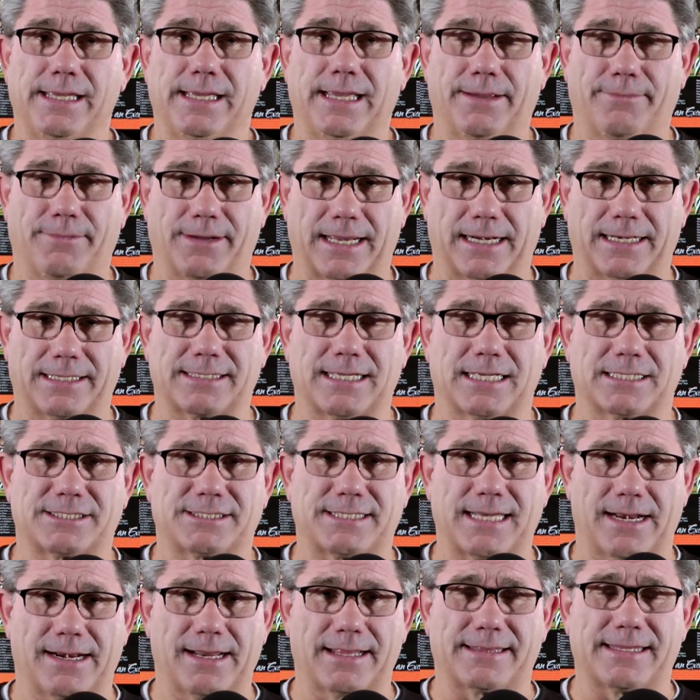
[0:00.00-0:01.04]
And we got a
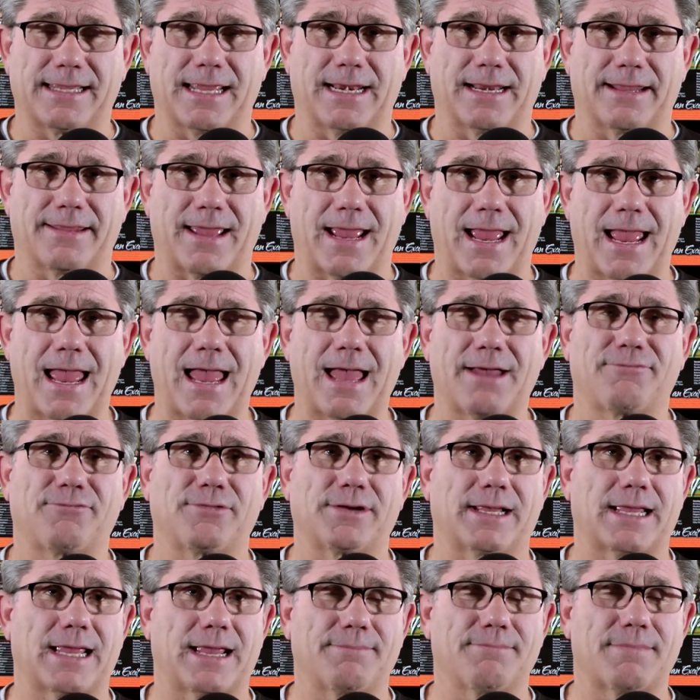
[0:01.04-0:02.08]
touchdown at the end of the half.
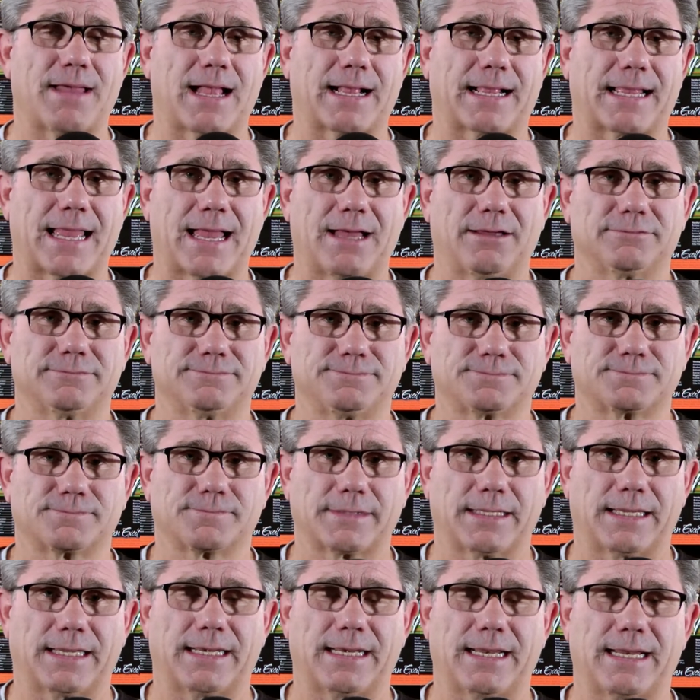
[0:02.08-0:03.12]
We came back out
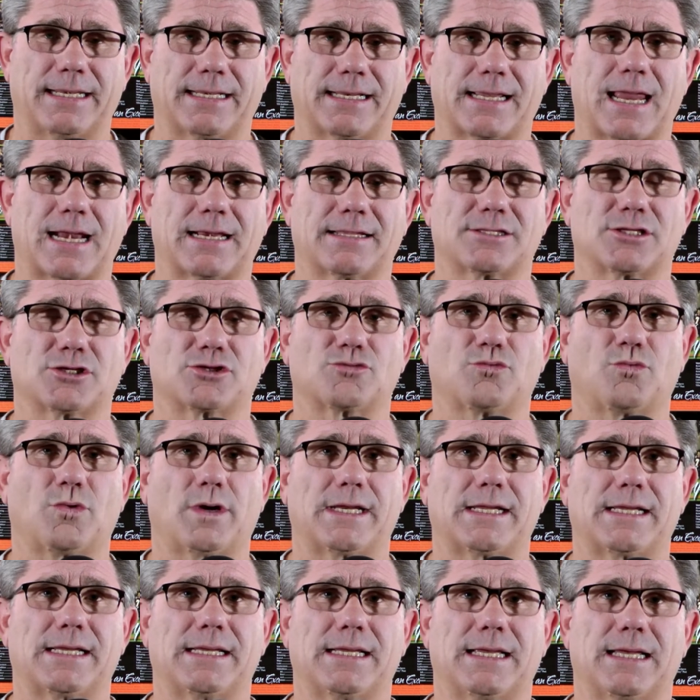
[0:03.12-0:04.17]
and got it to
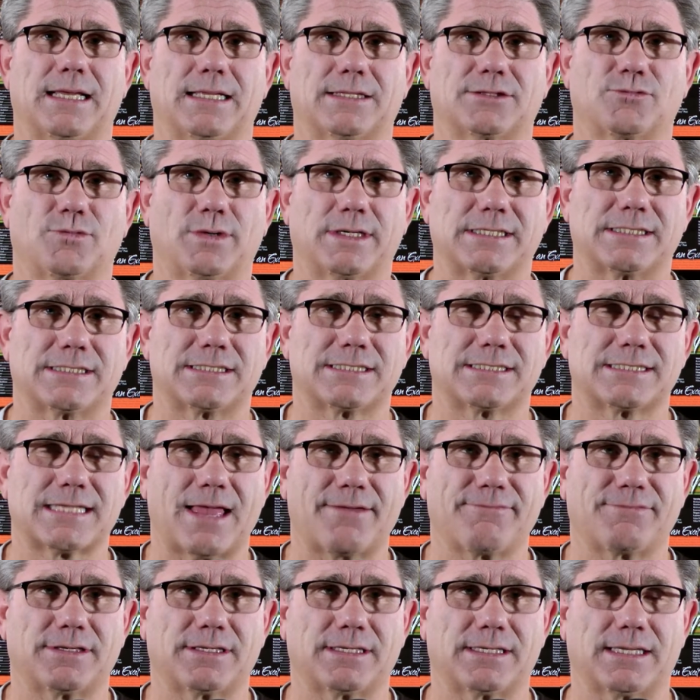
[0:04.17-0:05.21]

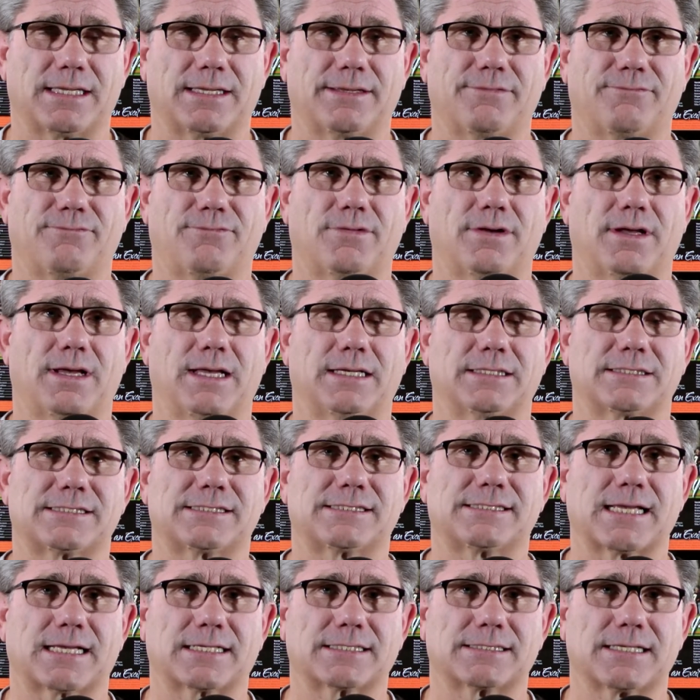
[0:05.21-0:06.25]

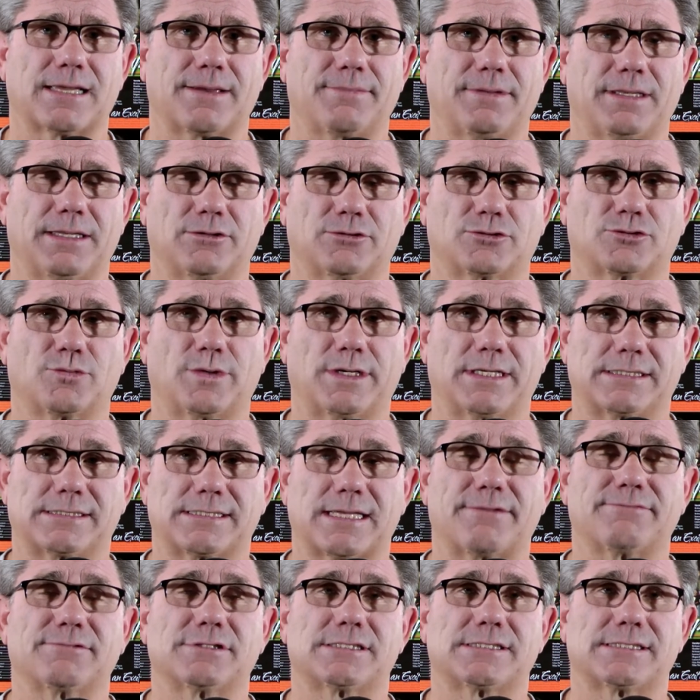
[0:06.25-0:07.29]
27-6, I believe, or
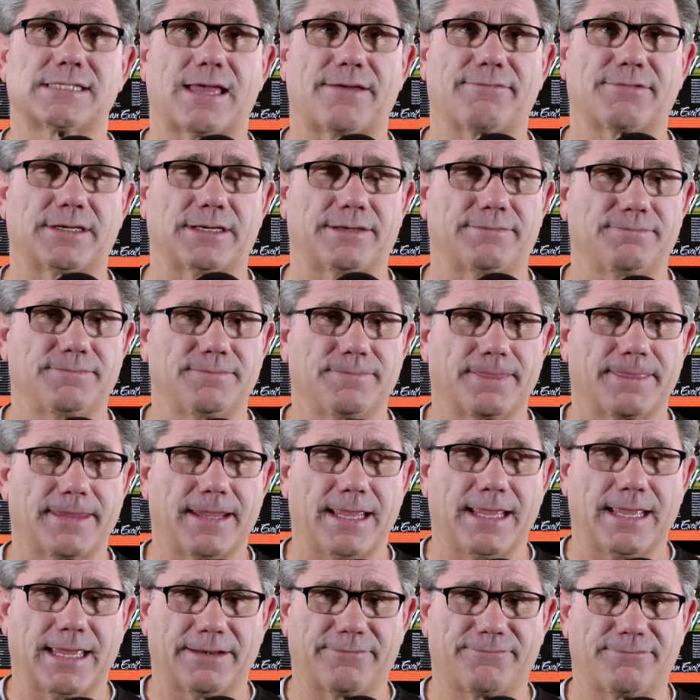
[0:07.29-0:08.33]
27-7,
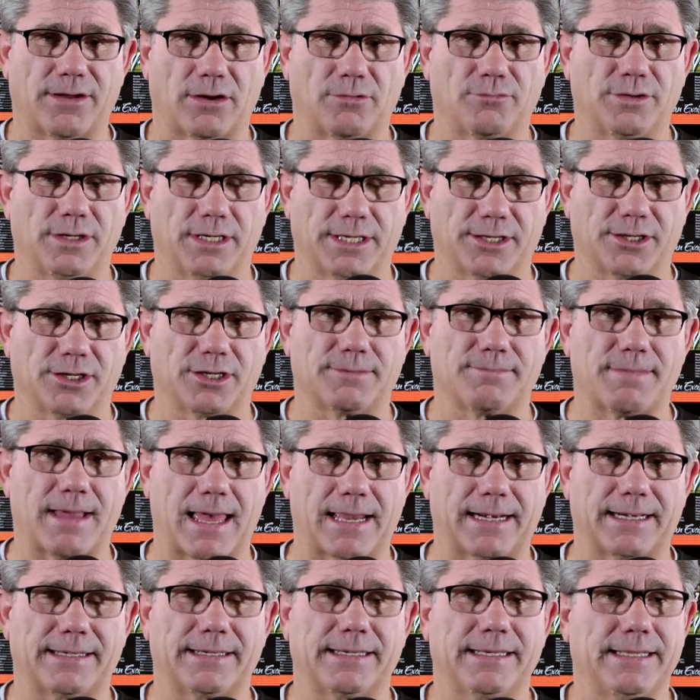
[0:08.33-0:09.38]
and felt really good
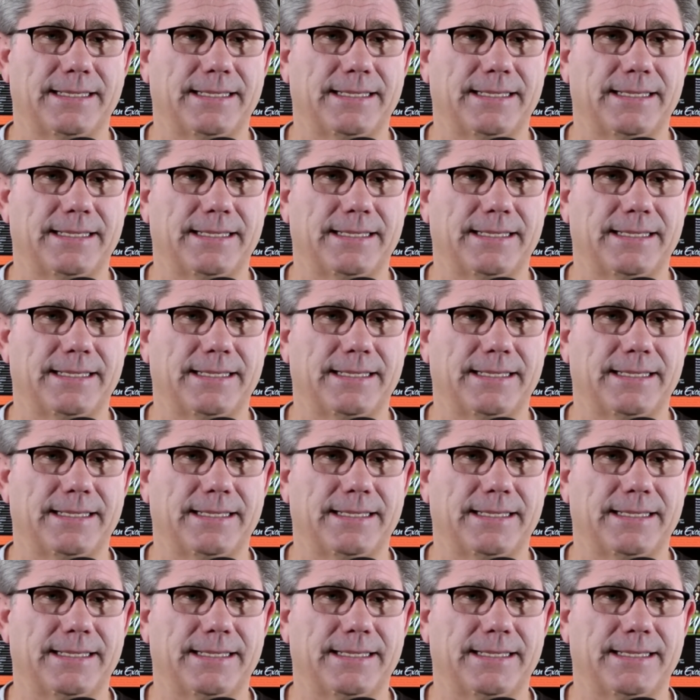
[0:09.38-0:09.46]
about it.